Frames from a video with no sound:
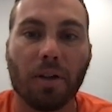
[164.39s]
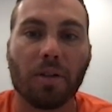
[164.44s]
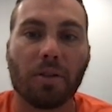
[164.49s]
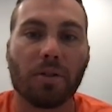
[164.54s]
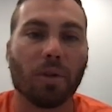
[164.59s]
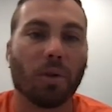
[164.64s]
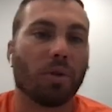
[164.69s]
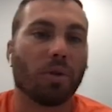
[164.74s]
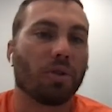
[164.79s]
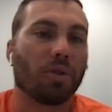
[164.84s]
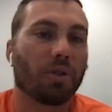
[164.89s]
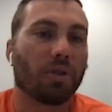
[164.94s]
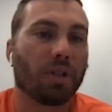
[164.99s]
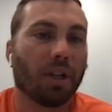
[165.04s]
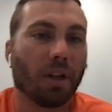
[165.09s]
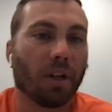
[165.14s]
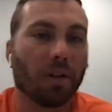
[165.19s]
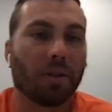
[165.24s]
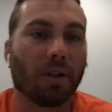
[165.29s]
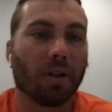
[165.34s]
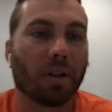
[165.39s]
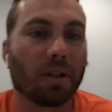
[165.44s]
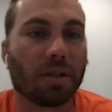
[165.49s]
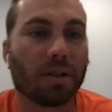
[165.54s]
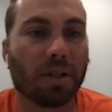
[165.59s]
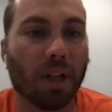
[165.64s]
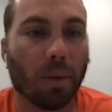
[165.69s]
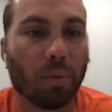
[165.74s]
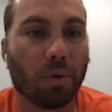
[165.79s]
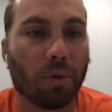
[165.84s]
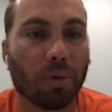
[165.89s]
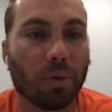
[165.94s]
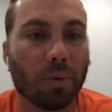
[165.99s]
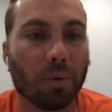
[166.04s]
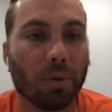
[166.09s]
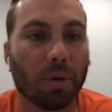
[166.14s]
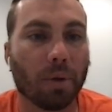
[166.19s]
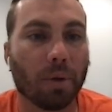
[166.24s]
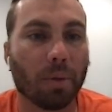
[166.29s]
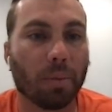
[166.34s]
So did you see how Duggan stepped
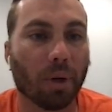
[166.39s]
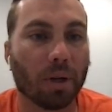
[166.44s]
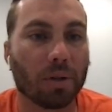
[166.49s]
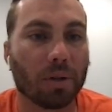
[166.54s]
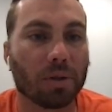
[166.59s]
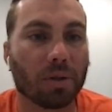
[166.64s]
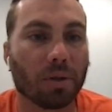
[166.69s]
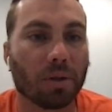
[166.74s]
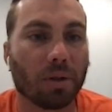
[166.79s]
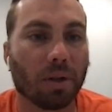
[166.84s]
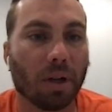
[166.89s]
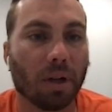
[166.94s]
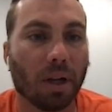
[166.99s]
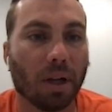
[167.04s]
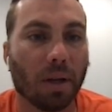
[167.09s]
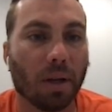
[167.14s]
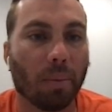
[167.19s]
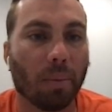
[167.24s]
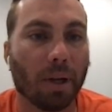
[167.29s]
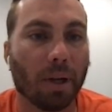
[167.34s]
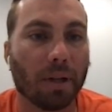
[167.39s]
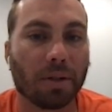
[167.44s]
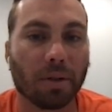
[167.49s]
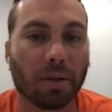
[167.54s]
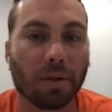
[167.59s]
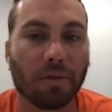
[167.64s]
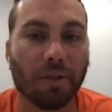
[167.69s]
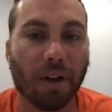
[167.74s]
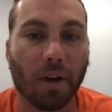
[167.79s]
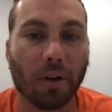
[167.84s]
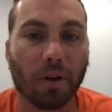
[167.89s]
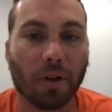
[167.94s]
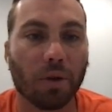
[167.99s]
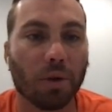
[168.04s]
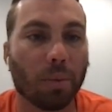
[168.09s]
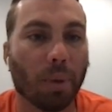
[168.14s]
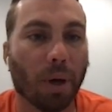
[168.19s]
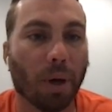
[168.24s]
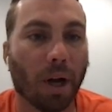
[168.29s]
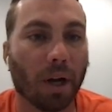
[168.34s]
through the pressure and basically found a
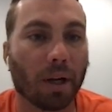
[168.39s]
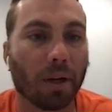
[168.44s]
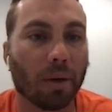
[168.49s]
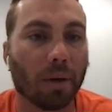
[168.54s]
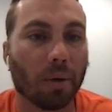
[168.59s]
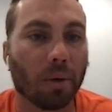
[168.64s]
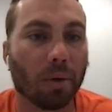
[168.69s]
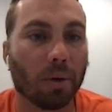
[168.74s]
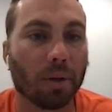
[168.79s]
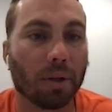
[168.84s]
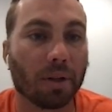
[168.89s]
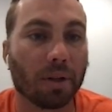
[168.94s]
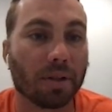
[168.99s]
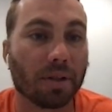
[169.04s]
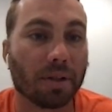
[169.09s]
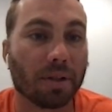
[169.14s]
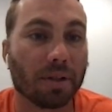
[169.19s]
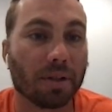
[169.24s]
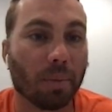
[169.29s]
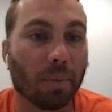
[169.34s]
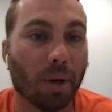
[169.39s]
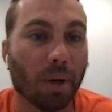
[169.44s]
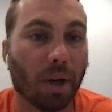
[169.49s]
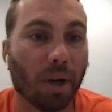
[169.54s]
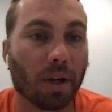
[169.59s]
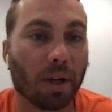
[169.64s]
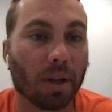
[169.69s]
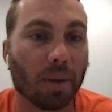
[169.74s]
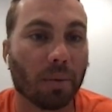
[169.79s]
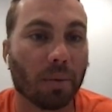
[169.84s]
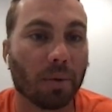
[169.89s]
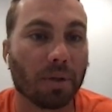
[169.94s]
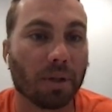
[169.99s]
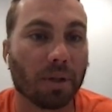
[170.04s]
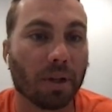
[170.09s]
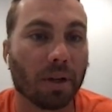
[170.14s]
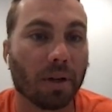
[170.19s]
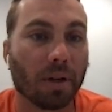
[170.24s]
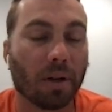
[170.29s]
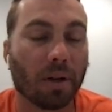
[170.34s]
new pocket or the existing pocket that was
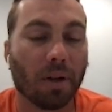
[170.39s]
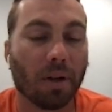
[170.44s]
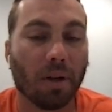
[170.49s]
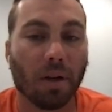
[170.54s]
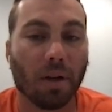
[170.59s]
there?